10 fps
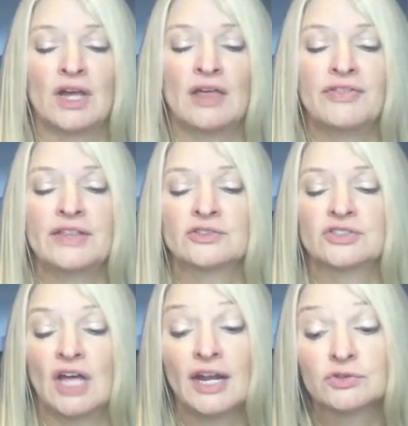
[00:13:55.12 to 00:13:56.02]
I think there's a
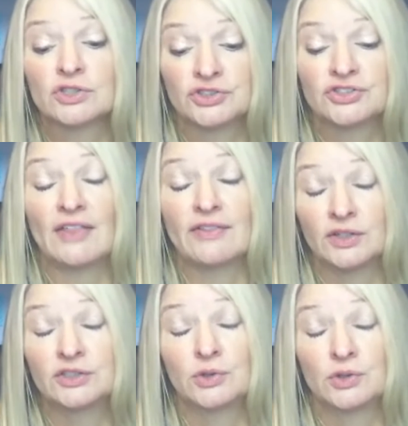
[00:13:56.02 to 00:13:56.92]
lot of realtors out there
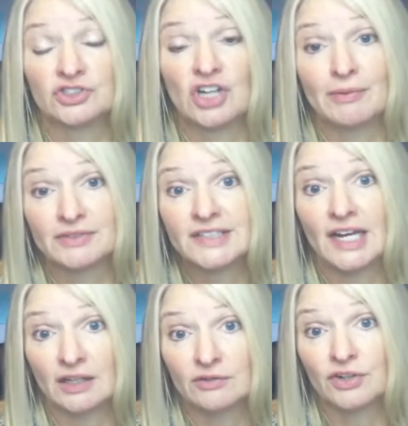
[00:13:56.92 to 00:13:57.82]
that do a good job of
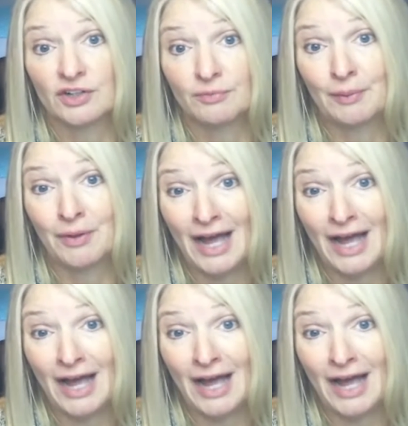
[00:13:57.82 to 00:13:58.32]
staying in front of people